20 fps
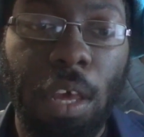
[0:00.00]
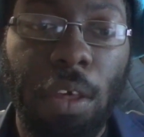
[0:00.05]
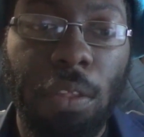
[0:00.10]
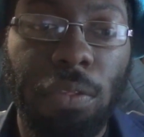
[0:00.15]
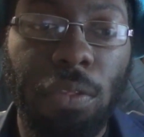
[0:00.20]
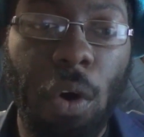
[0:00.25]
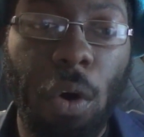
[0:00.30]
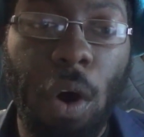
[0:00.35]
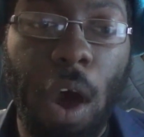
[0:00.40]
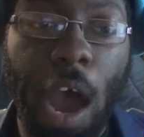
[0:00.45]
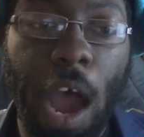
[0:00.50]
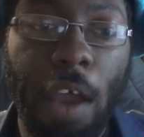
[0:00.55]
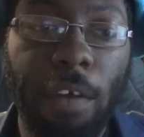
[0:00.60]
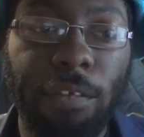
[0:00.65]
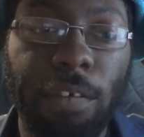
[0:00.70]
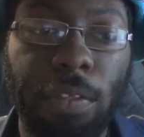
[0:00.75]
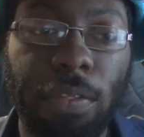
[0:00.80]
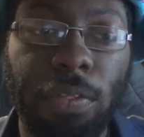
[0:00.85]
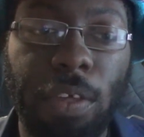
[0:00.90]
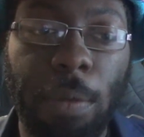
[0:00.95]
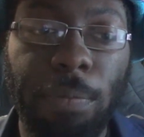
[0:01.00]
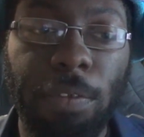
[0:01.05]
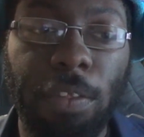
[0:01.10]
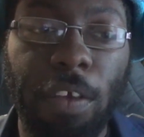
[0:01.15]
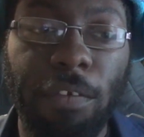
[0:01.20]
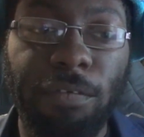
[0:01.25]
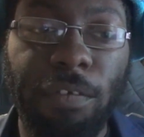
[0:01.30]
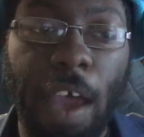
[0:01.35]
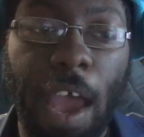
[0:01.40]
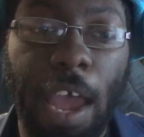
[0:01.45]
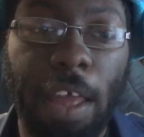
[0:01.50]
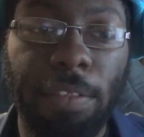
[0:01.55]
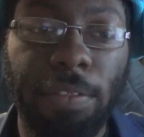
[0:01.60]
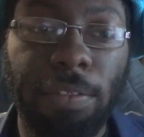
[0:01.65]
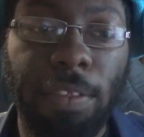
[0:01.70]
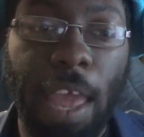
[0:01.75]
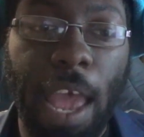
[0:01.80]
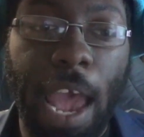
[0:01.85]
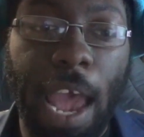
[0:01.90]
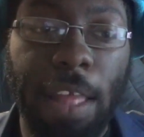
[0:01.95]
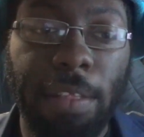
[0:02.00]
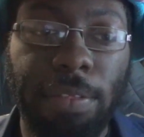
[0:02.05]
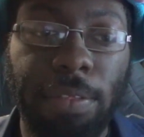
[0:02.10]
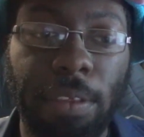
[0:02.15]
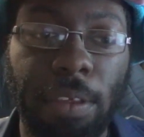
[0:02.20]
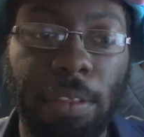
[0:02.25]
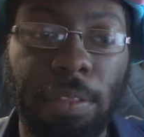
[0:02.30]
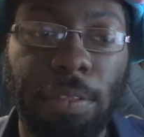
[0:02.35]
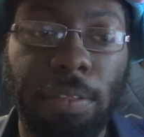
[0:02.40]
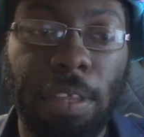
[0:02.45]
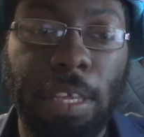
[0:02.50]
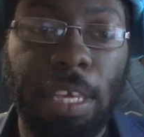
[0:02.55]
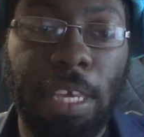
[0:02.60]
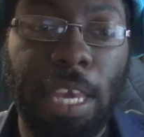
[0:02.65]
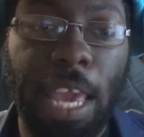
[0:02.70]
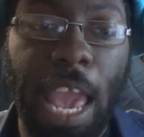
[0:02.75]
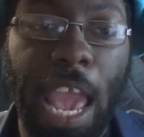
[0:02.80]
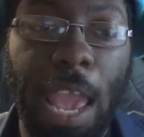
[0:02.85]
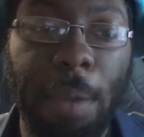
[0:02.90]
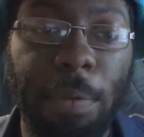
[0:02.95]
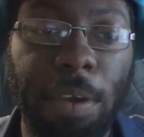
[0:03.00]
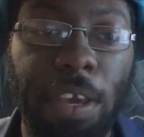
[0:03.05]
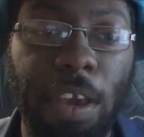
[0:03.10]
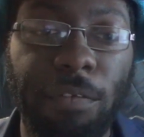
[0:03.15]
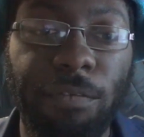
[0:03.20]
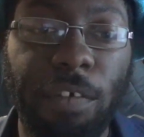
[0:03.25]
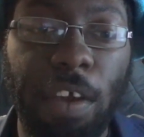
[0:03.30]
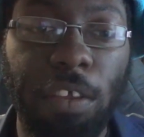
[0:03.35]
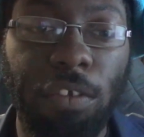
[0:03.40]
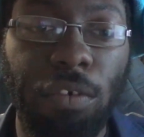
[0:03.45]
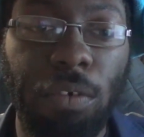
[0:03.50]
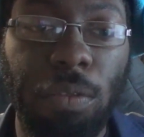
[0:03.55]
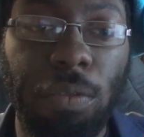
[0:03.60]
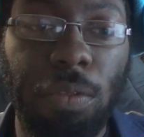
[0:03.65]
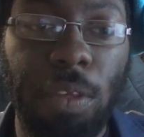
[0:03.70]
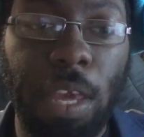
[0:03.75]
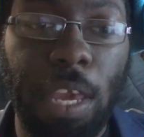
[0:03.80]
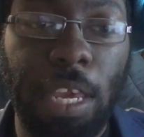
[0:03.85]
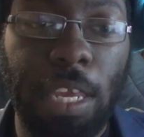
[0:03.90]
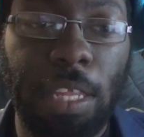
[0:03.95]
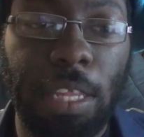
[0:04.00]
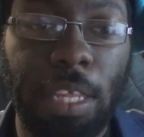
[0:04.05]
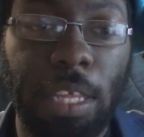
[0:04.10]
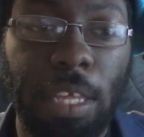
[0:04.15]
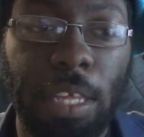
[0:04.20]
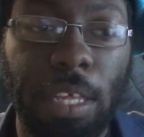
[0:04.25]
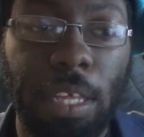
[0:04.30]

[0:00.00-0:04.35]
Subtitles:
So I've accepted the fact that the anime convention scene